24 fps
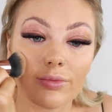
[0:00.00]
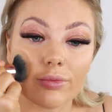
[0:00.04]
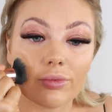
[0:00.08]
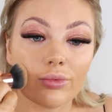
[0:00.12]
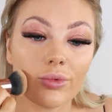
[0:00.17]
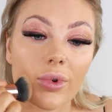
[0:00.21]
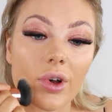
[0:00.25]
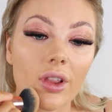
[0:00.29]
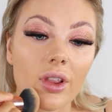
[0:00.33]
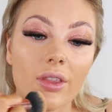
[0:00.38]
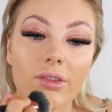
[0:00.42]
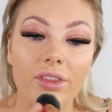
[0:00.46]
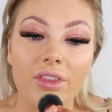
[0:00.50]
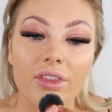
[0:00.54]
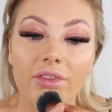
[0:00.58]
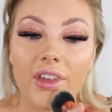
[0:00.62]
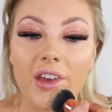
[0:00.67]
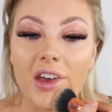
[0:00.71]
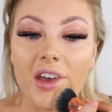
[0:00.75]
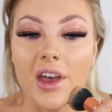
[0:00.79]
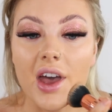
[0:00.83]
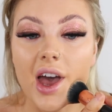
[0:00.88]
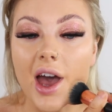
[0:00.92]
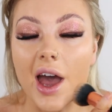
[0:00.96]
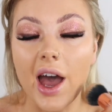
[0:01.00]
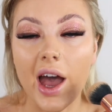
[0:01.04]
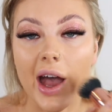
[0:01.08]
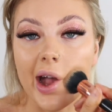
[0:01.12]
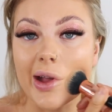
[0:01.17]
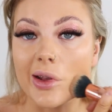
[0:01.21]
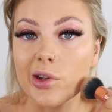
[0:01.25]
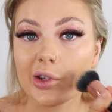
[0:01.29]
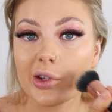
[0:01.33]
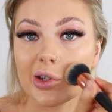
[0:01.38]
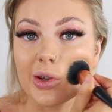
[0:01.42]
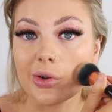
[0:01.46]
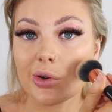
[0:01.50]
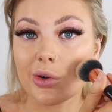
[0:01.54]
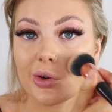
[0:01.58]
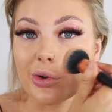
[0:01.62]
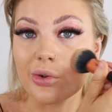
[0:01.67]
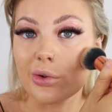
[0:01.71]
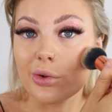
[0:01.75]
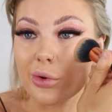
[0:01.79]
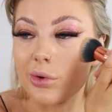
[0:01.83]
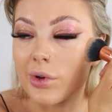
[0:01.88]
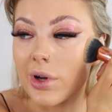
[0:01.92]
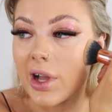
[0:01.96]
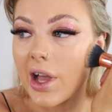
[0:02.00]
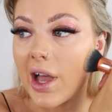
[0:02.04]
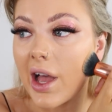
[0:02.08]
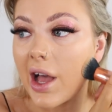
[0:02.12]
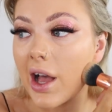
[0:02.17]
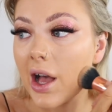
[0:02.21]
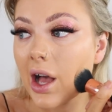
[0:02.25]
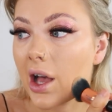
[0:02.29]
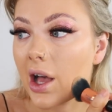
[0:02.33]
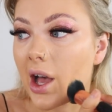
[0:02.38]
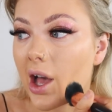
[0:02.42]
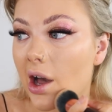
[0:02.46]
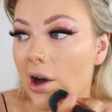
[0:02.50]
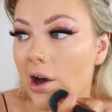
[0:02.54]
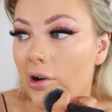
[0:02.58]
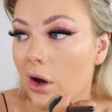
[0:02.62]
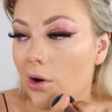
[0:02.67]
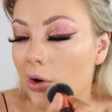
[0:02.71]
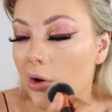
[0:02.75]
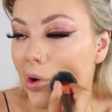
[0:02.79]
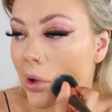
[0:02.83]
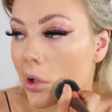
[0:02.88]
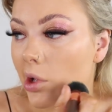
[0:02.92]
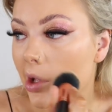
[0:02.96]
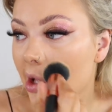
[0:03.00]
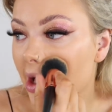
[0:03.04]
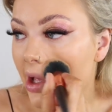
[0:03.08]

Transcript: What the actual hell?